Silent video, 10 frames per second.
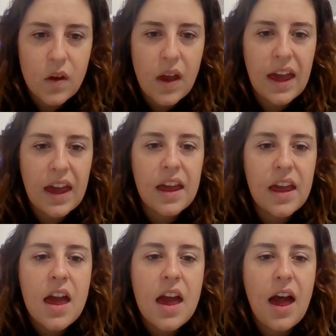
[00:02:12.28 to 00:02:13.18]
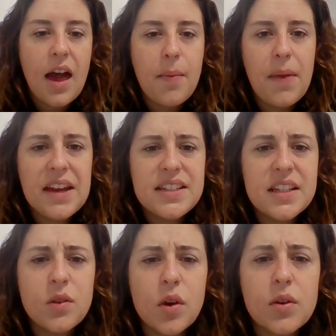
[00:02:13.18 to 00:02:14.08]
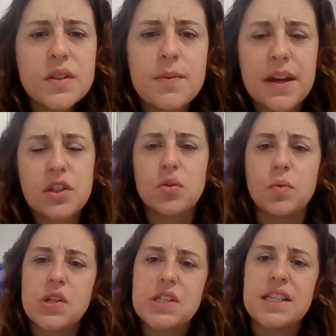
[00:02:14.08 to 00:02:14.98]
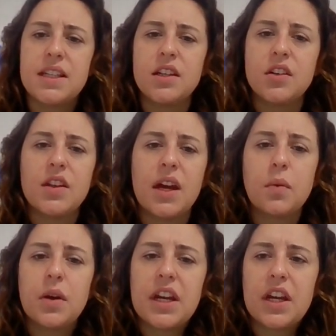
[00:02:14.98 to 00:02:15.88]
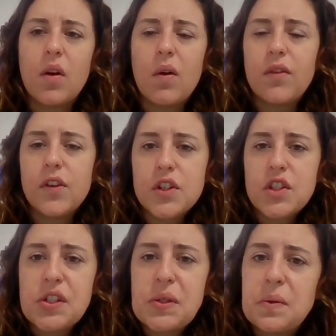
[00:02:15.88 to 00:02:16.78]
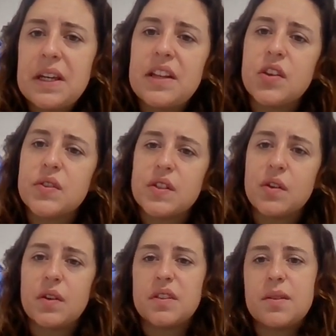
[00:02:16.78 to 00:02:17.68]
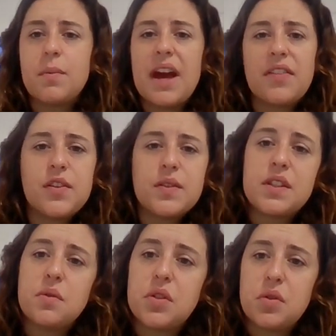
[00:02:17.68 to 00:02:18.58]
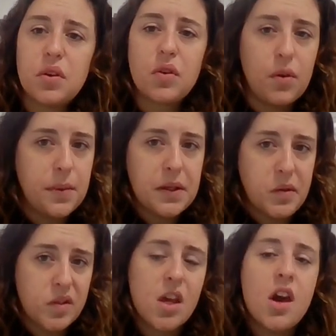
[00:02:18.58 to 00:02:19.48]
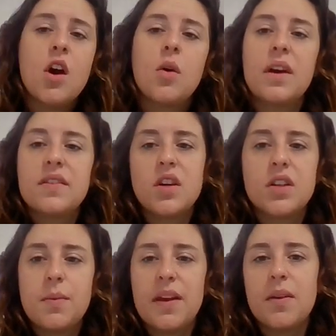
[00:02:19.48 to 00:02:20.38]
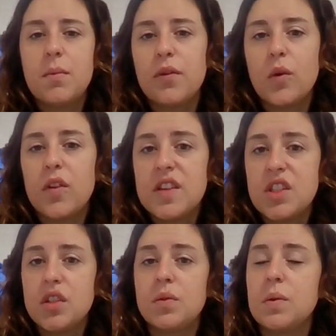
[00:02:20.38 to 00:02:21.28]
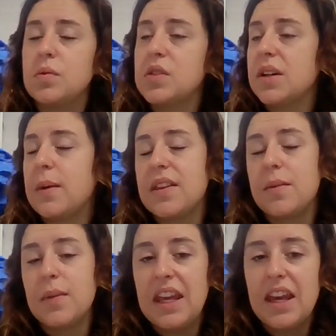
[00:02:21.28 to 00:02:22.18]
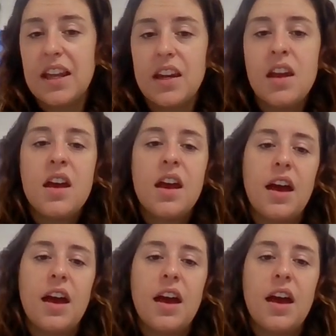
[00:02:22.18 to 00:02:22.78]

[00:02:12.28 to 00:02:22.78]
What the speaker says: Okay, I did throw some extra words in here that we're going to go over soon. Ethos, logos, and pathos, they're rhetorical appeals. We have talked about them before this year. We will talk about them again.